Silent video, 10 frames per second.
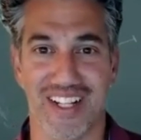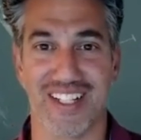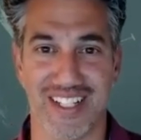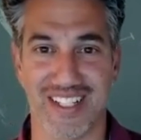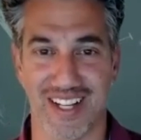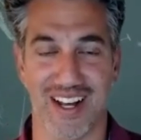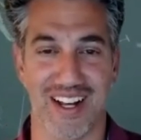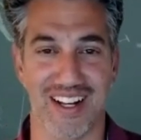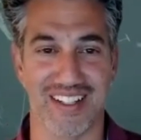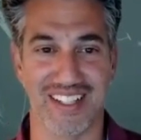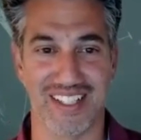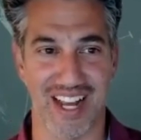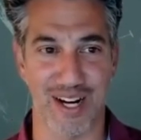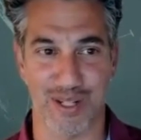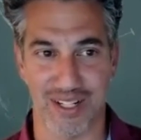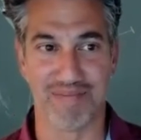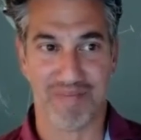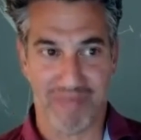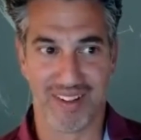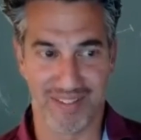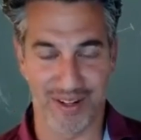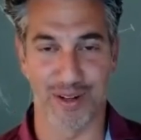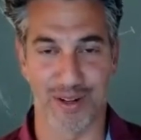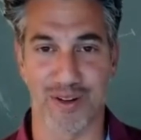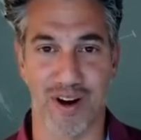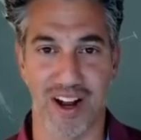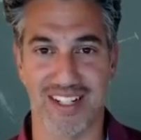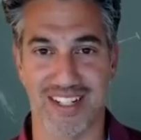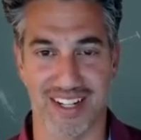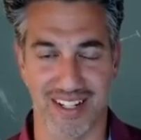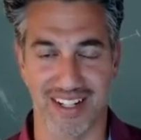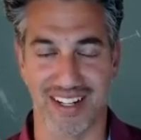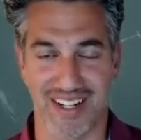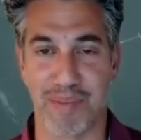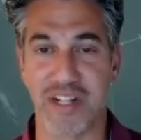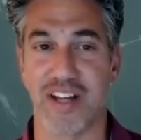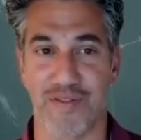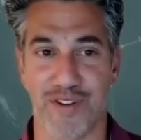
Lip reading: this is actually, fingers crossed. It'd be tough.